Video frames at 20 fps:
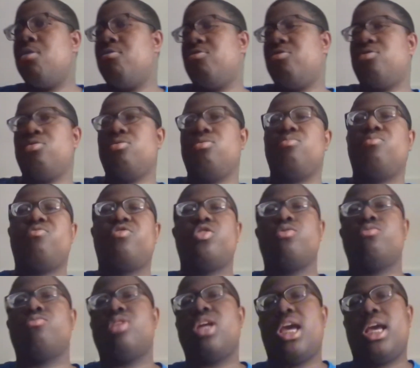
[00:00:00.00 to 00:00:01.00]
every
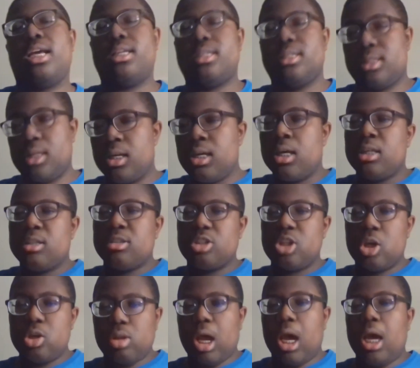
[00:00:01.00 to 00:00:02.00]
few days.
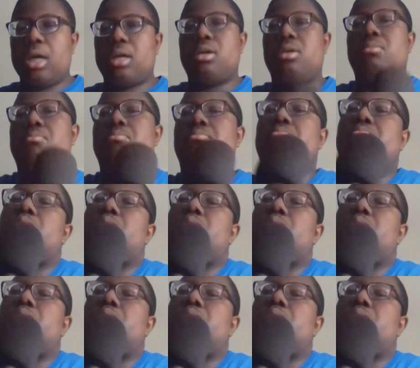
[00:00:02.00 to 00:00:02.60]
So, like,